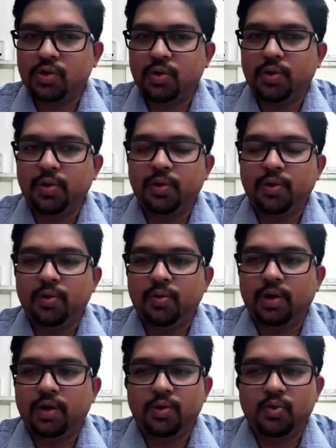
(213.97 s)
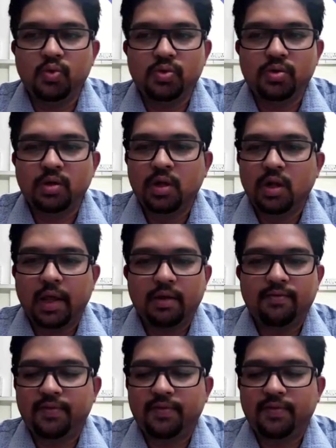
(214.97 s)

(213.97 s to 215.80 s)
make sure you are use,